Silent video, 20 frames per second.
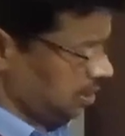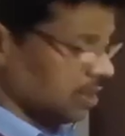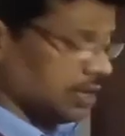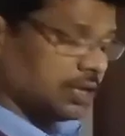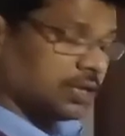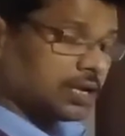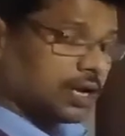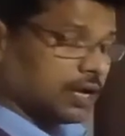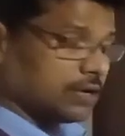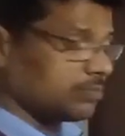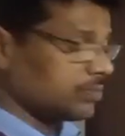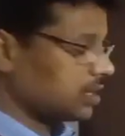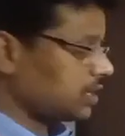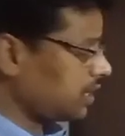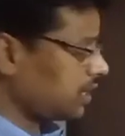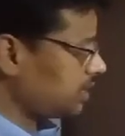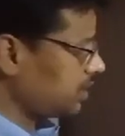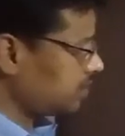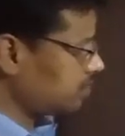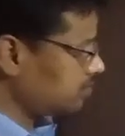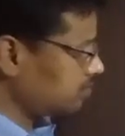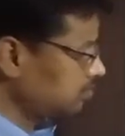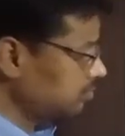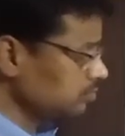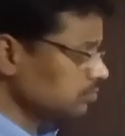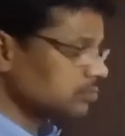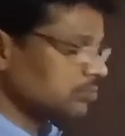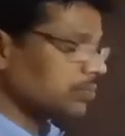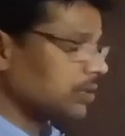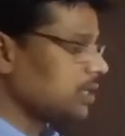converted into
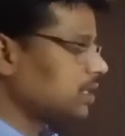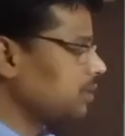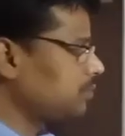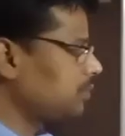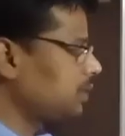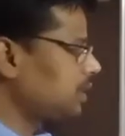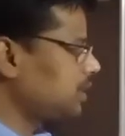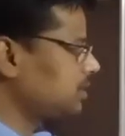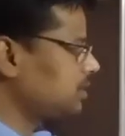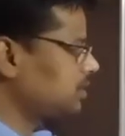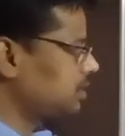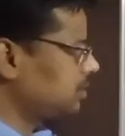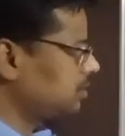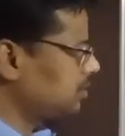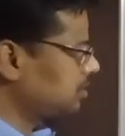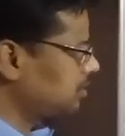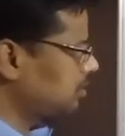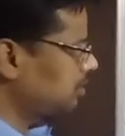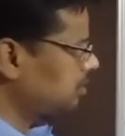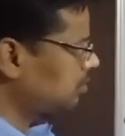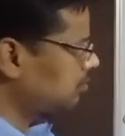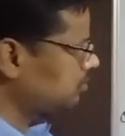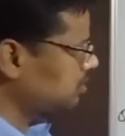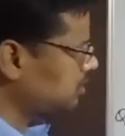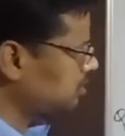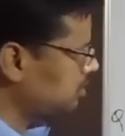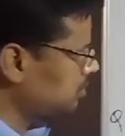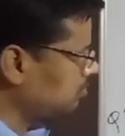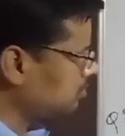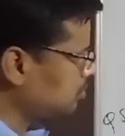multiplication. Now this
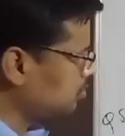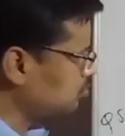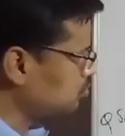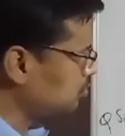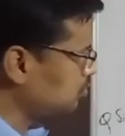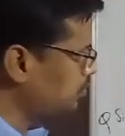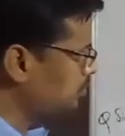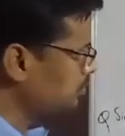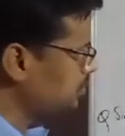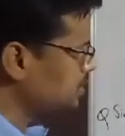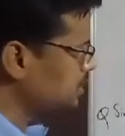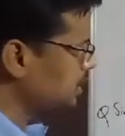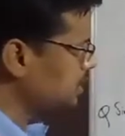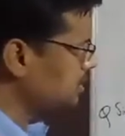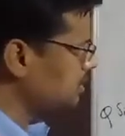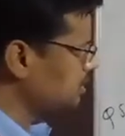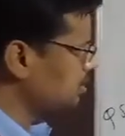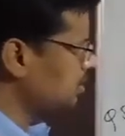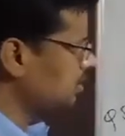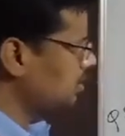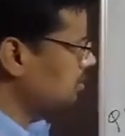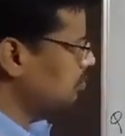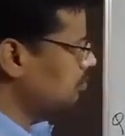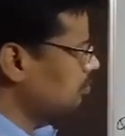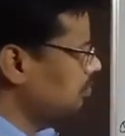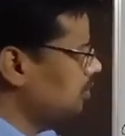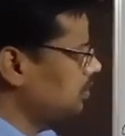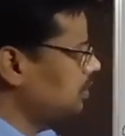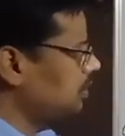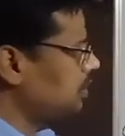number also will be changed.
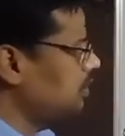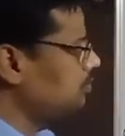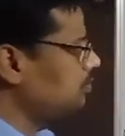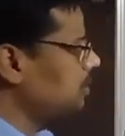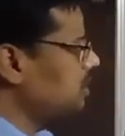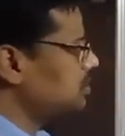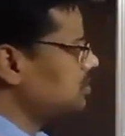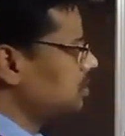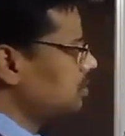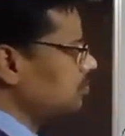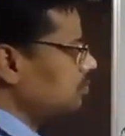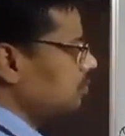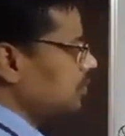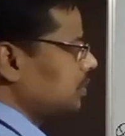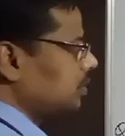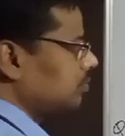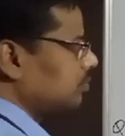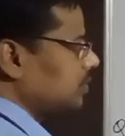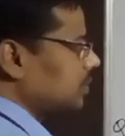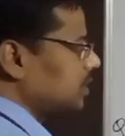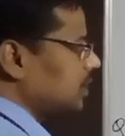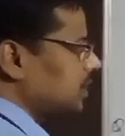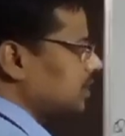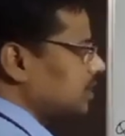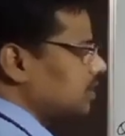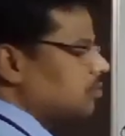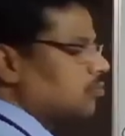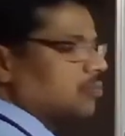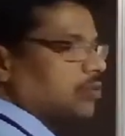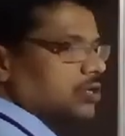1 in place of 1 upon 9. Now
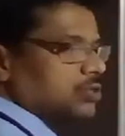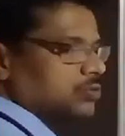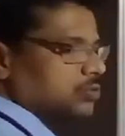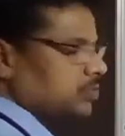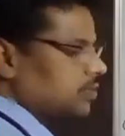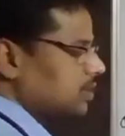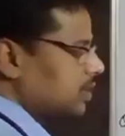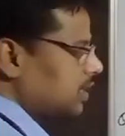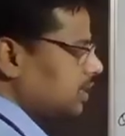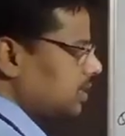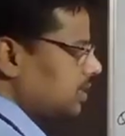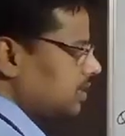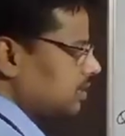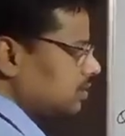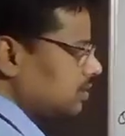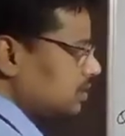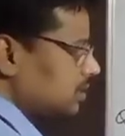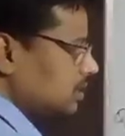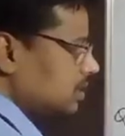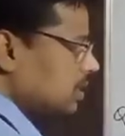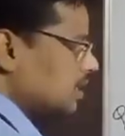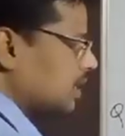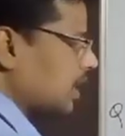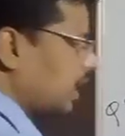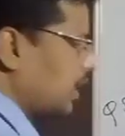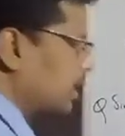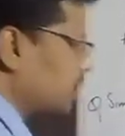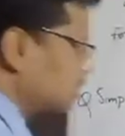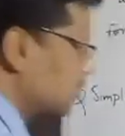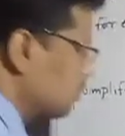what should we write here? 9.
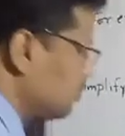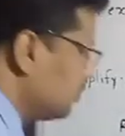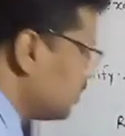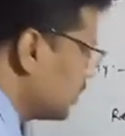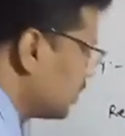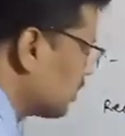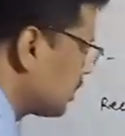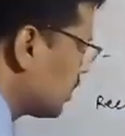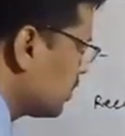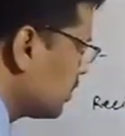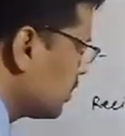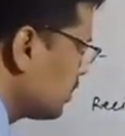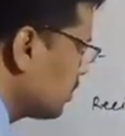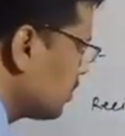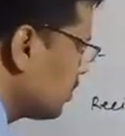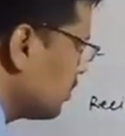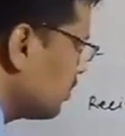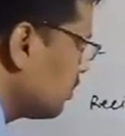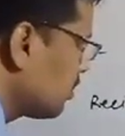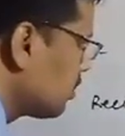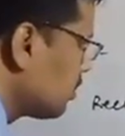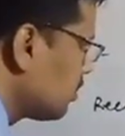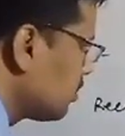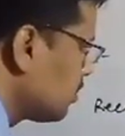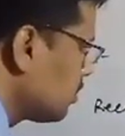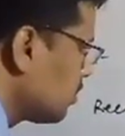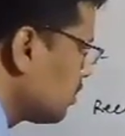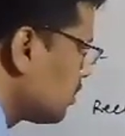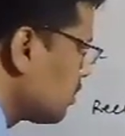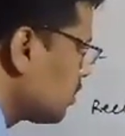We can write here
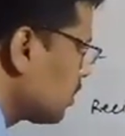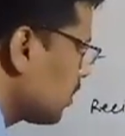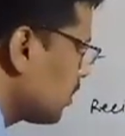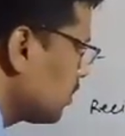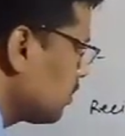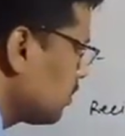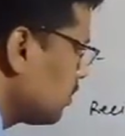9.